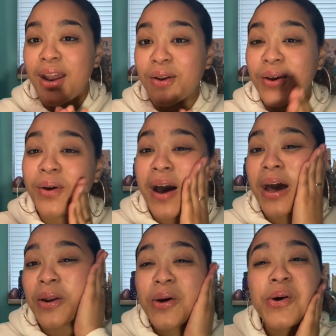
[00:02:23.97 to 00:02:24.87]

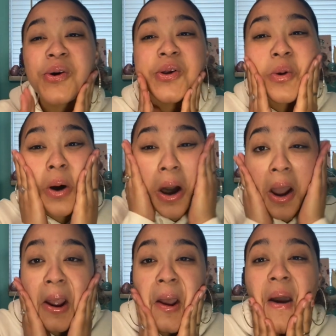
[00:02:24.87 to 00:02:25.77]
don't know who you
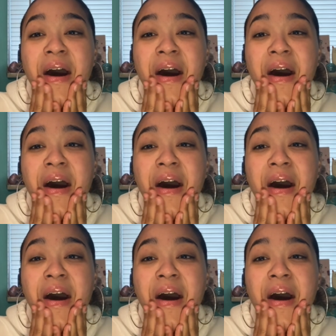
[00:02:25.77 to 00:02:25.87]
are.